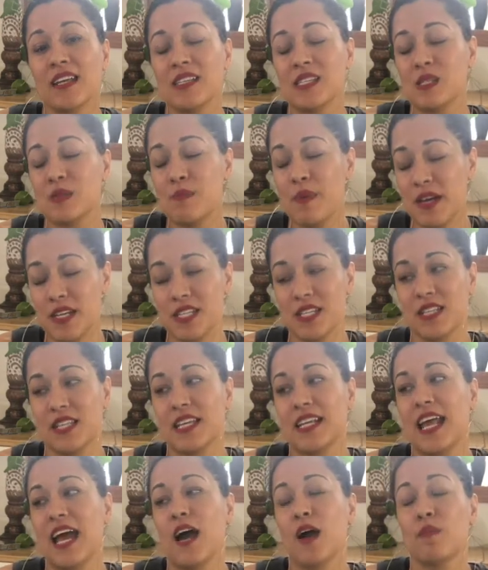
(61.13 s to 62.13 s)
especially
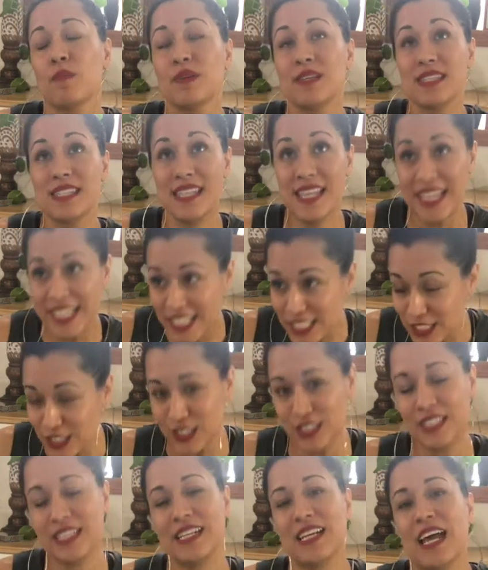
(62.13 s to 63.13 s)
now,
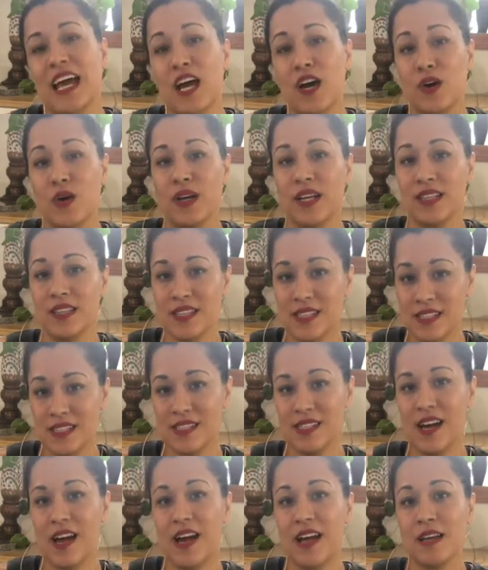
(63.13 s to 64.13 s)
particularly now in these
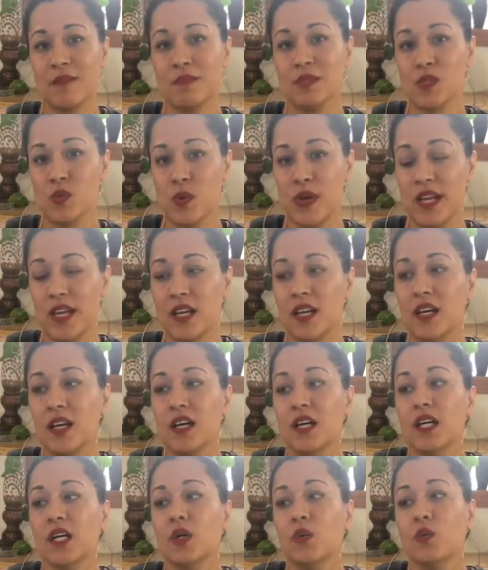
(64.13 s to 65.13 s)
times when
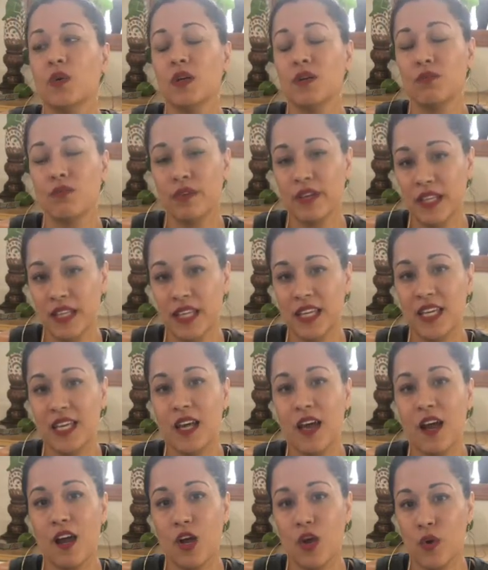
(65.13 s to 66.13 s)
we really
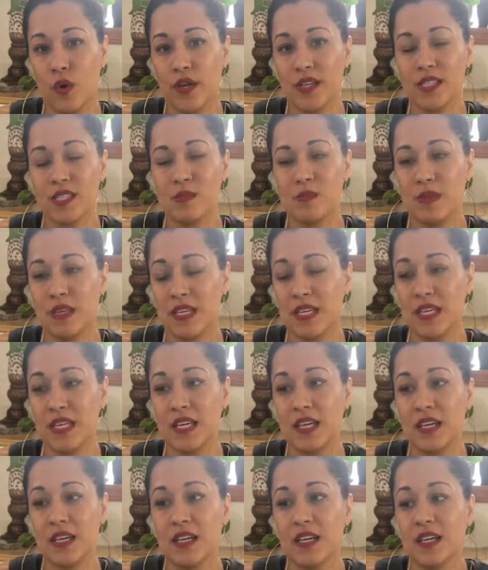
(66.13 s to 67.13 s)
are going to be
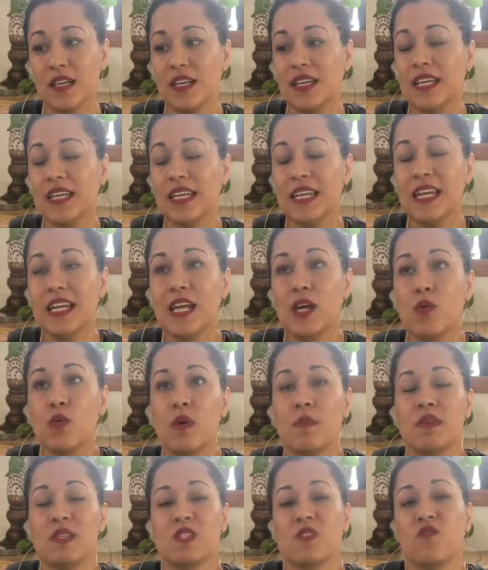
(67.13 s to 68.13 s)
needing
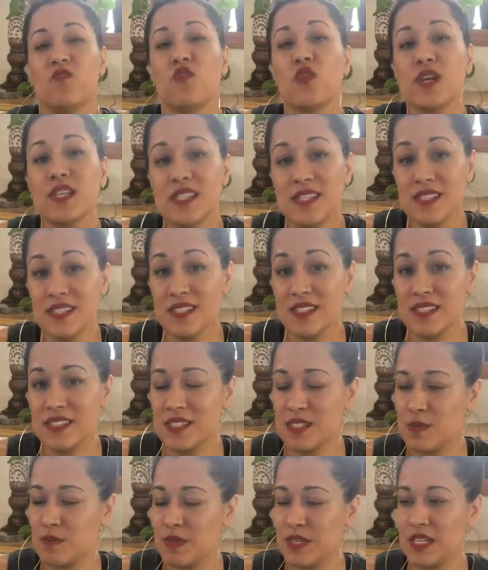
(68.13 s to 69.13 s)
women's voices
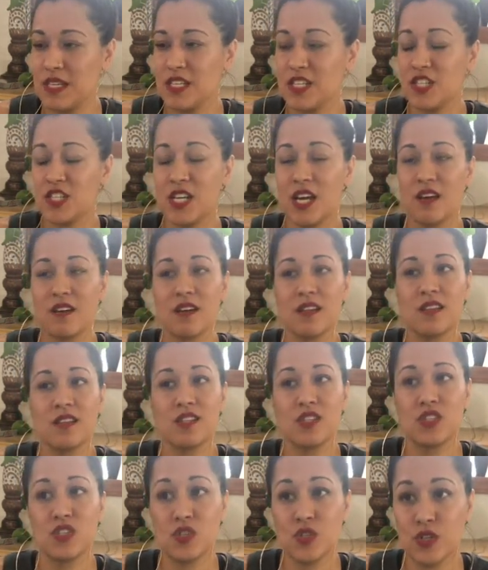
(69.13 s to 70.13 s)
to be sharing their
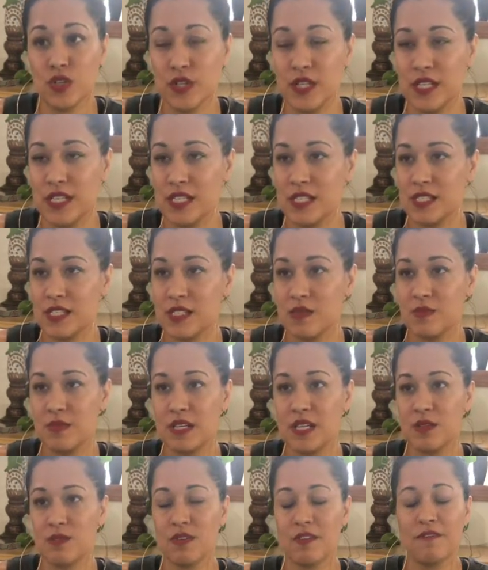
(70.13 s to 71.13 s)
stories, to
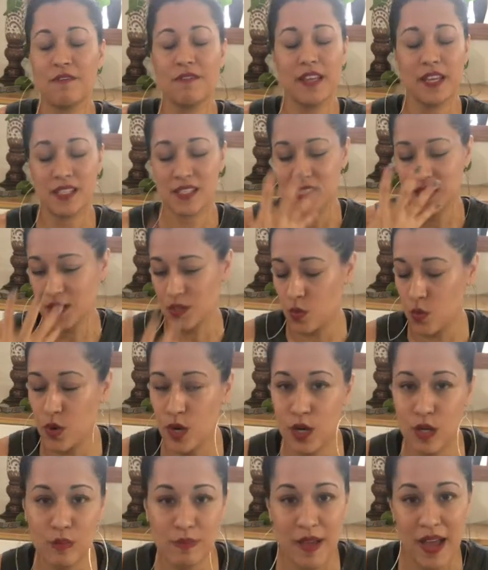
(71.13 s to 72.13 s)
be reflecting the
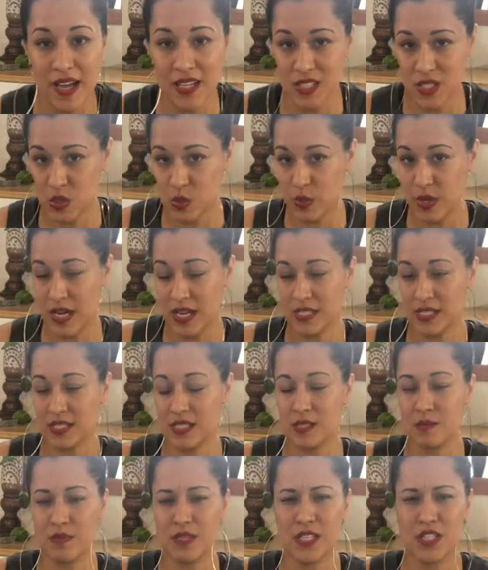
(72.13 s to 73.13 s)
world back to us,
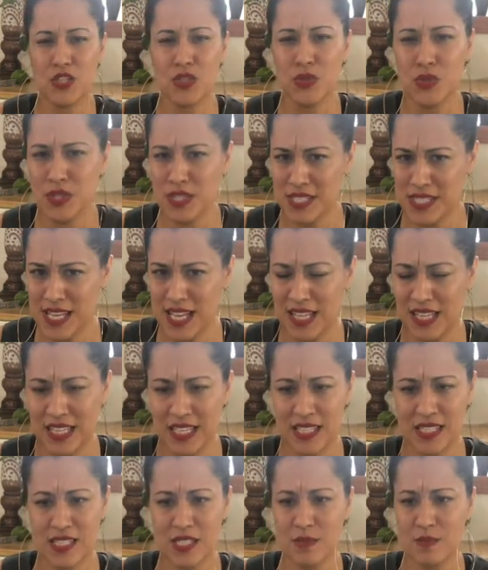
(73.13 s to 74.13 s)
to be
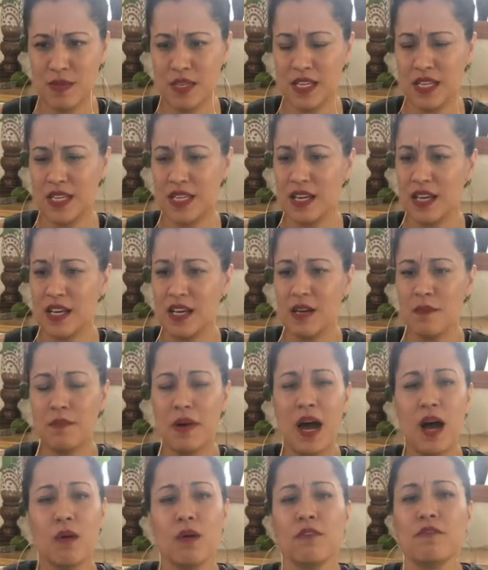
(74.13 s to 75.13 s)
truth-telling, to be
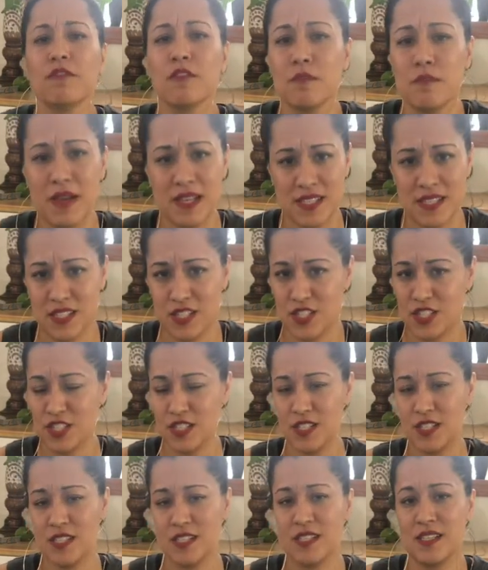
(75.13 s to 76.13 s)
powerful
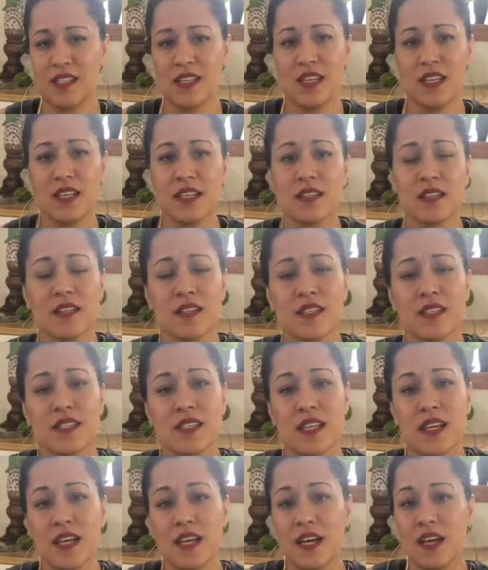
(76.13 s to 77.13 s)
messengers and healers
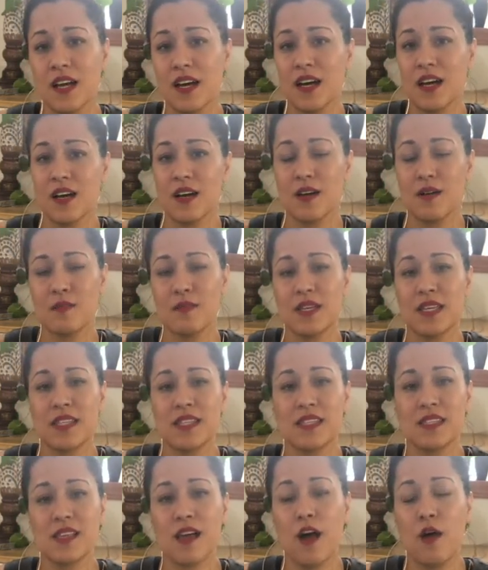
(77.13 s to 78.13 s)
in
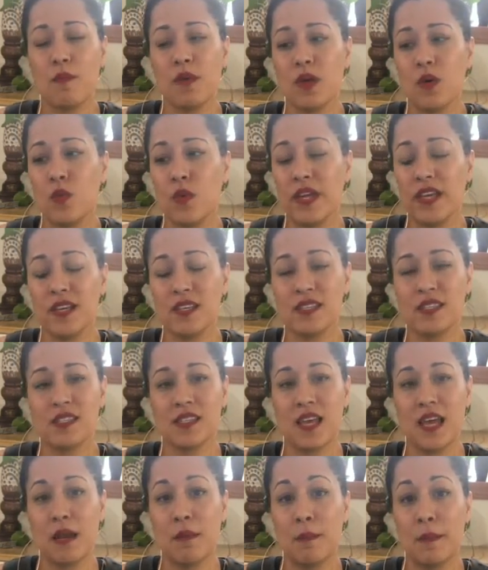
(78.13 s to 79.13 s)
these coming weeks
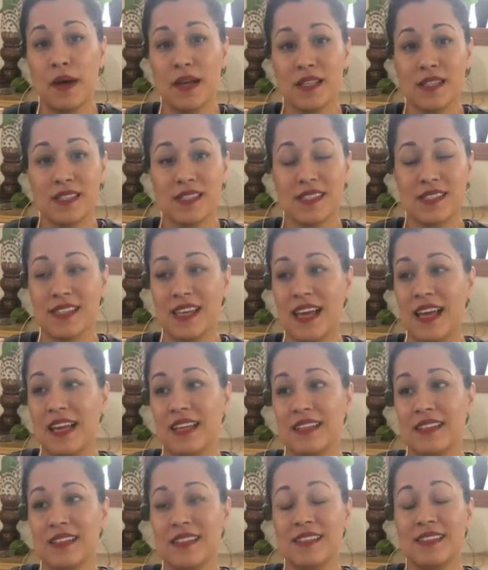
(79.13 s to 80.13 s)
and months
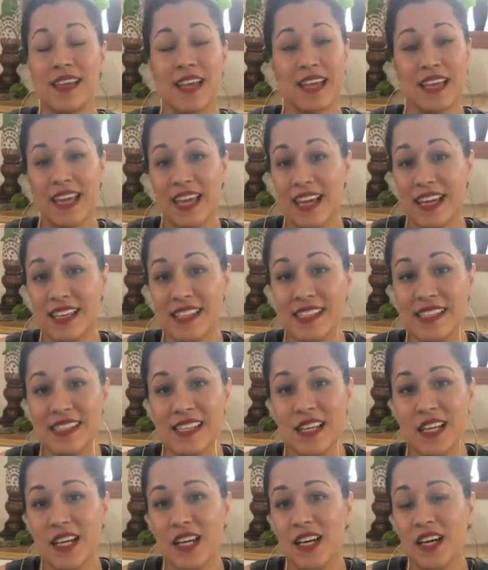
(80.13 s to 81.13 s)
and decades.
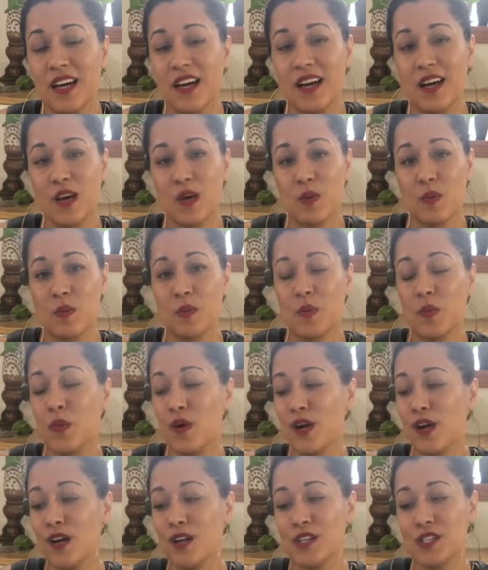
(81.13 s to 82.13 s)

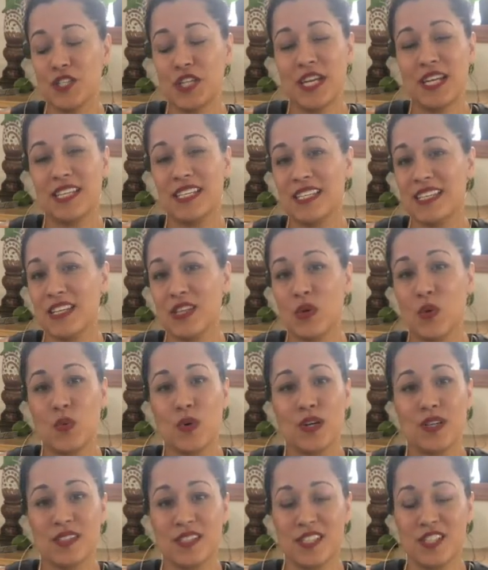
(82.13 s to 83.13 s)
We're all changing. The
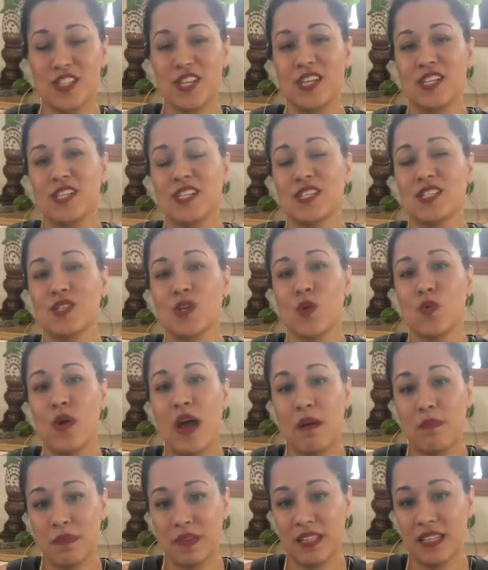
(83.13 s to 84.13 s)
world is changing so
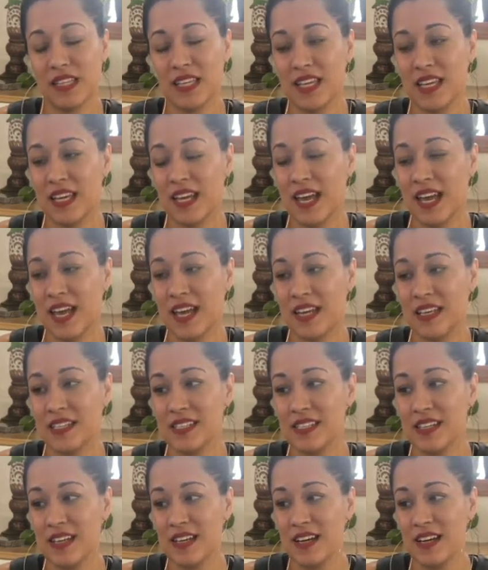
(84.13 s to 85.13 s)
rapidly, and